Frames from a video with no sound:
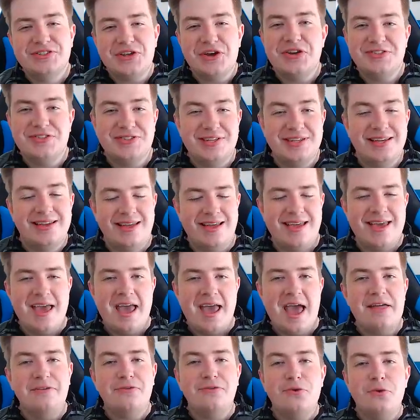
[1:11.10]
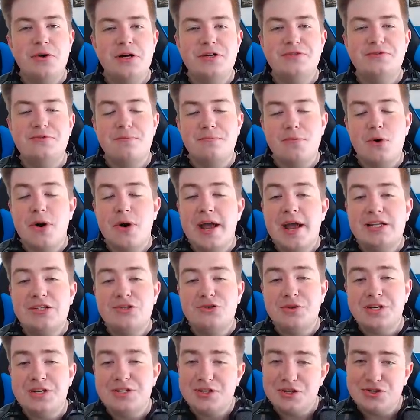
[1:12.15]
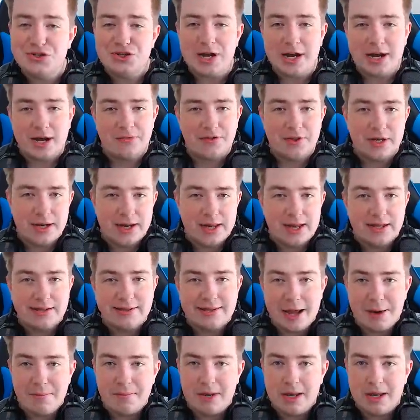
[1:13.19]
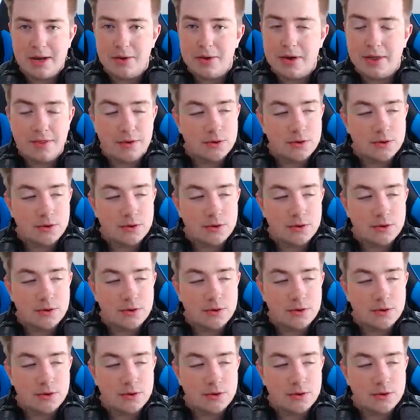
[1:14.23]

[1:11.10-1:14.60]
honestly. And of course, for more entries, check out the link down below in the